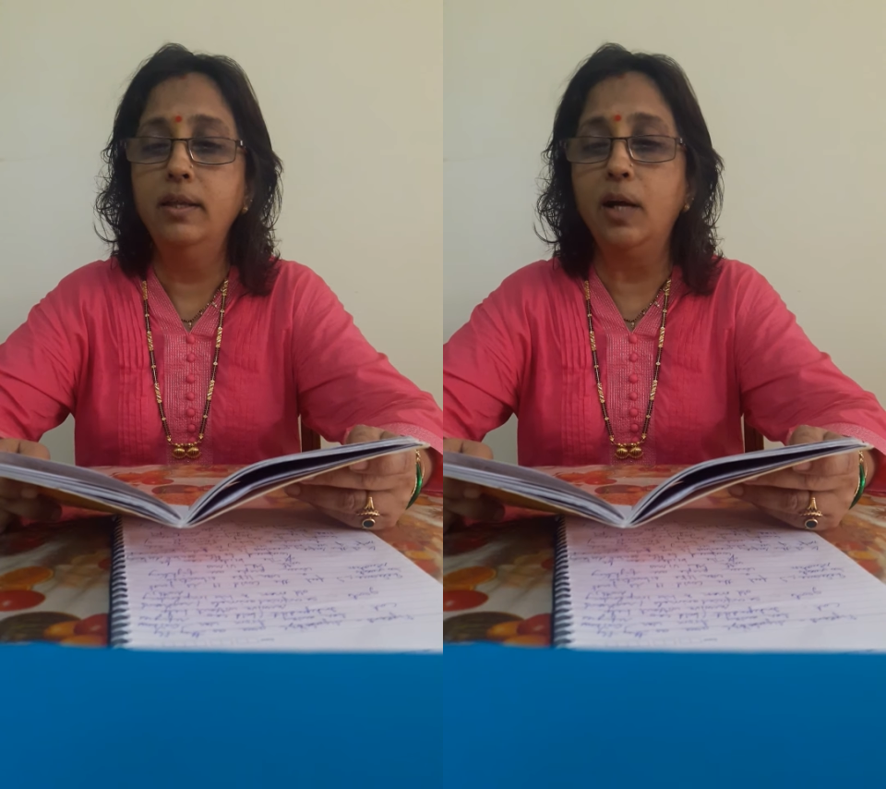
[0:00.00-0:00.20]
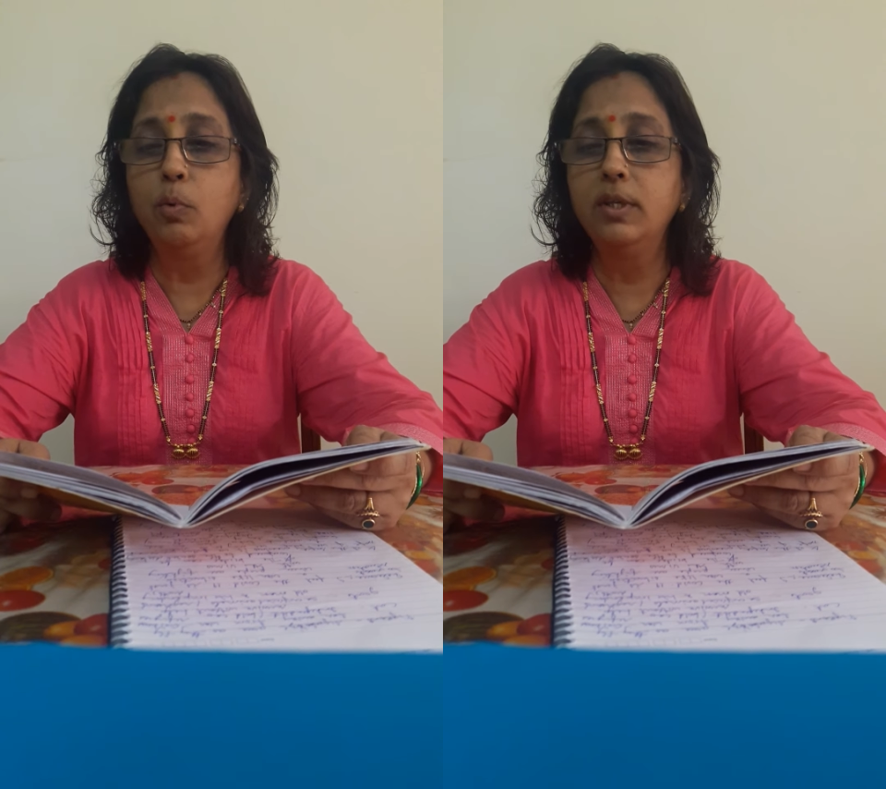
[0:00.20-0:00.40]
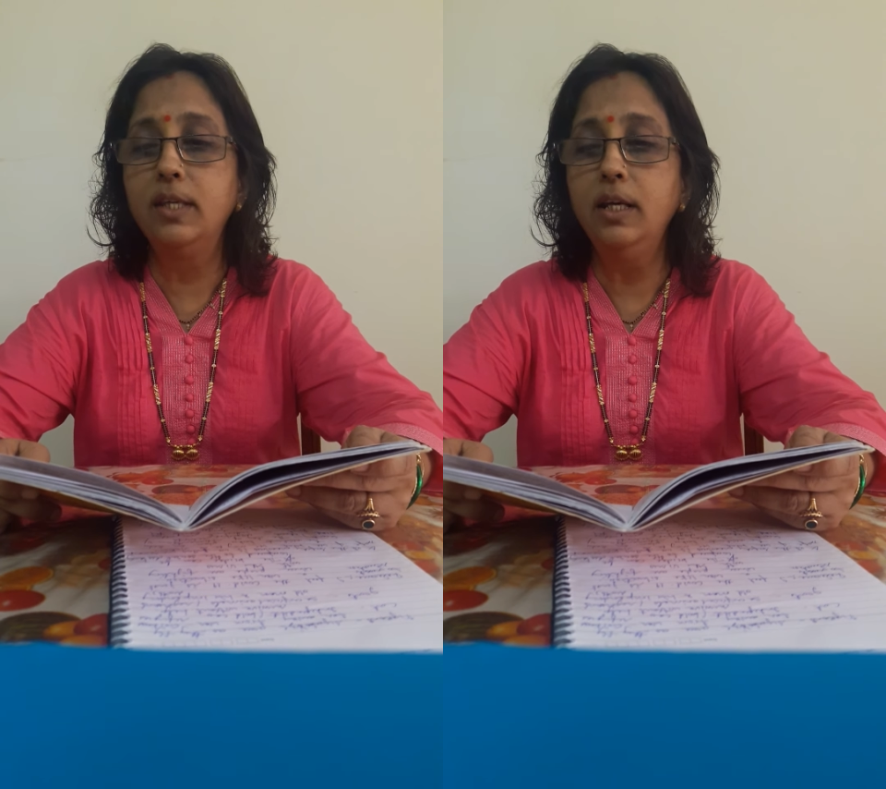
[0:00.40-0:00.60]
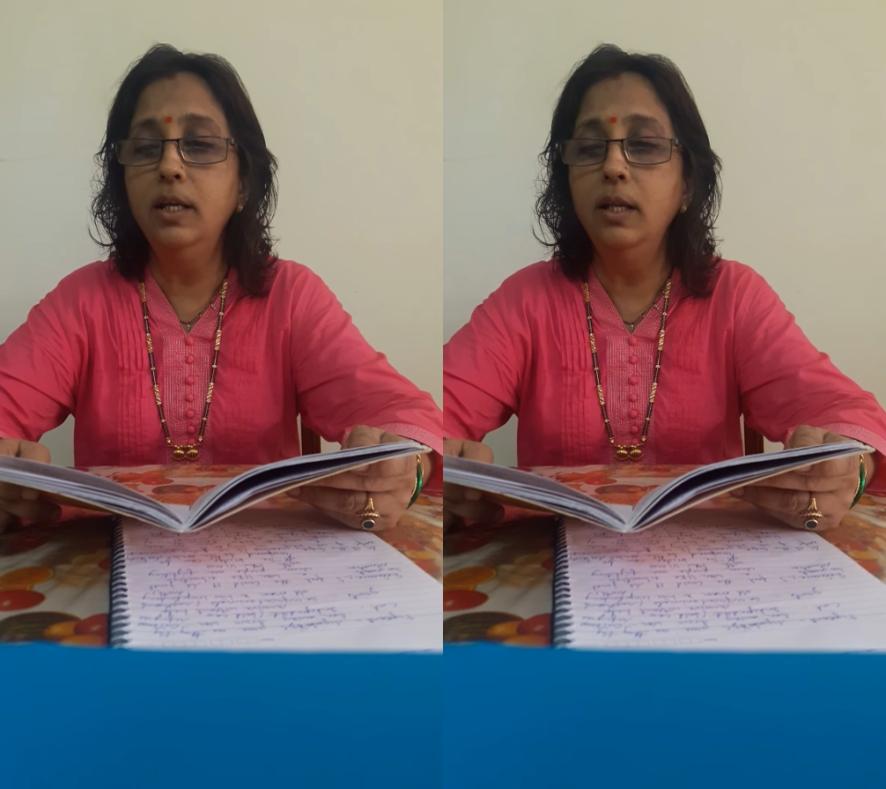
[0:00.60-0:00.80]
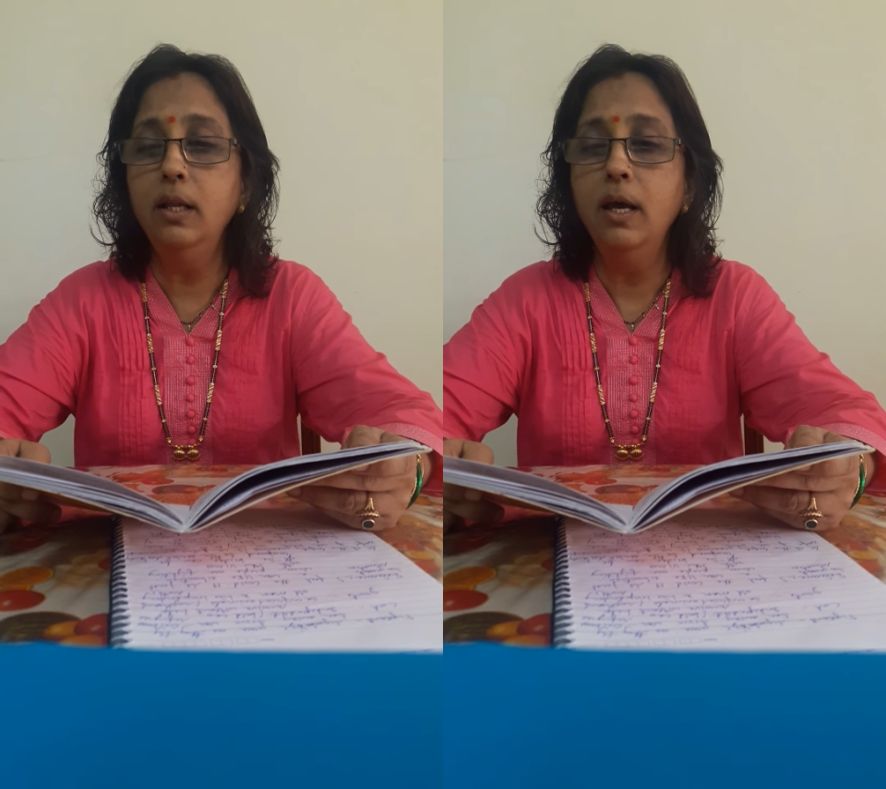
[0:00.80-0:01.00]
that would
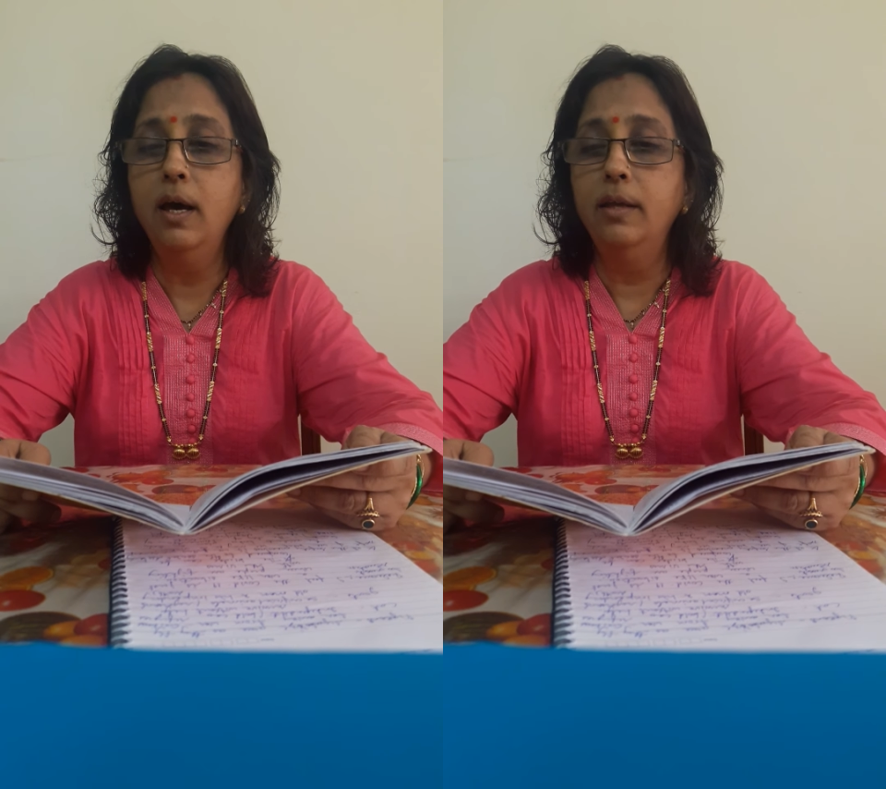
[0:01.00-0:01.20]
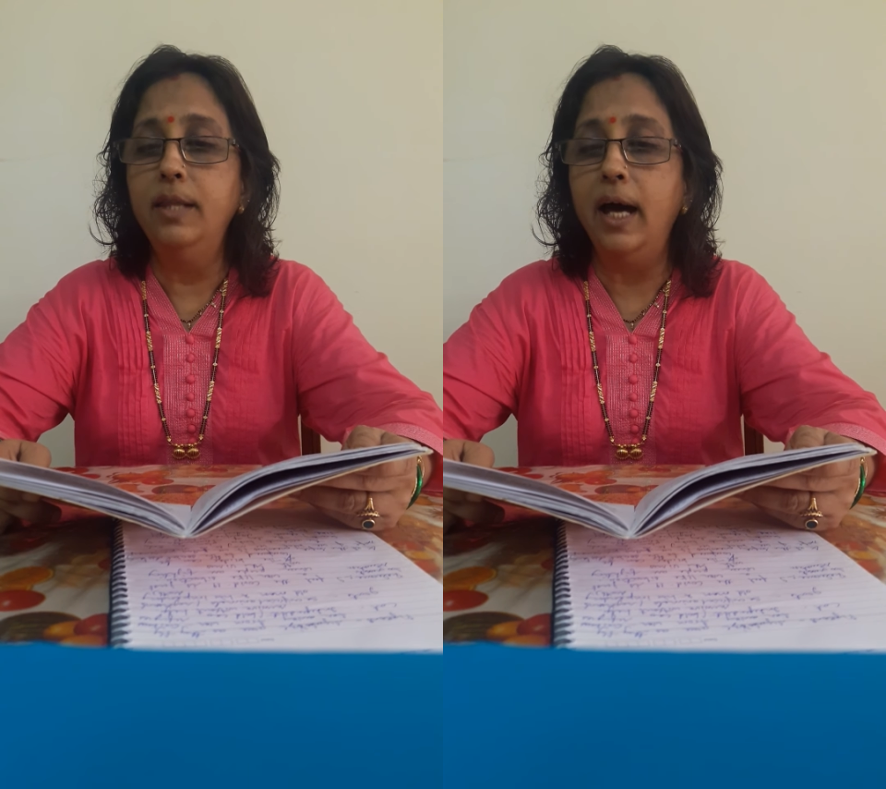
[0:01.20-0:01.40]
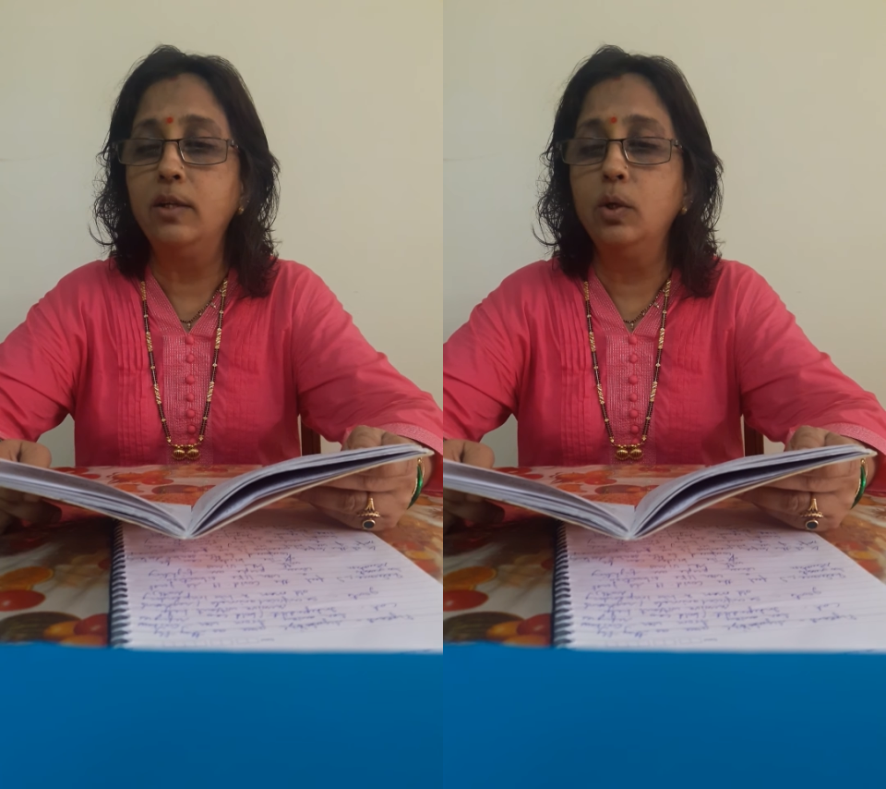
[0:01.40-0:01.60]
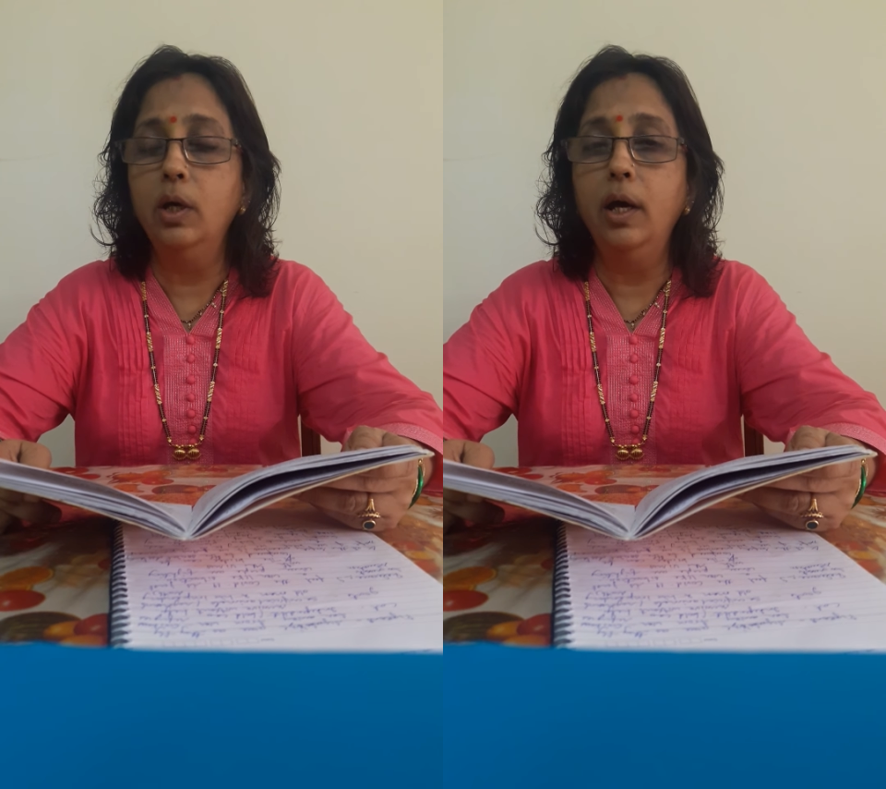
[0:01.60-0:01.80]
signal that